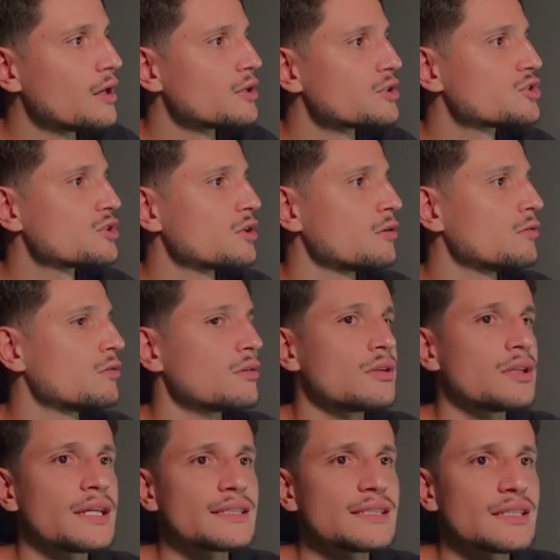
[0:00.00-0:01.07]
So
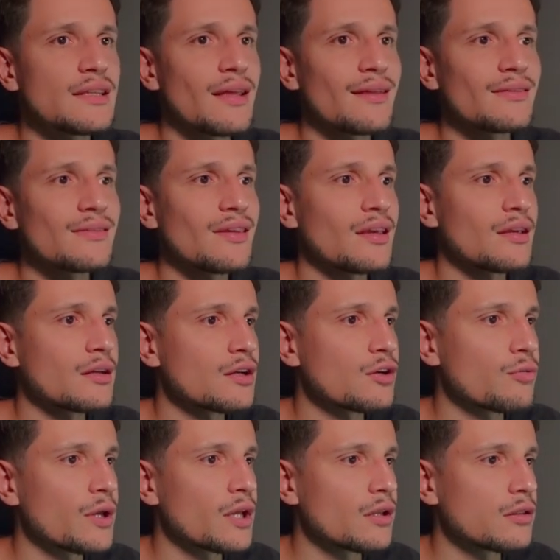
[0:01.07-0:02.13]
let's take a
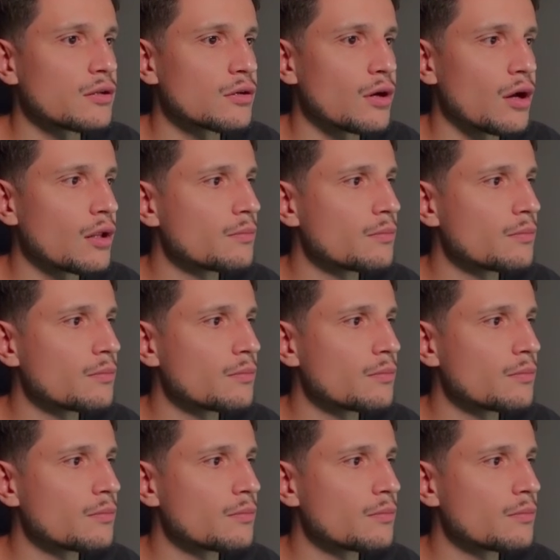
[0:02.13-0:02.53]
quick look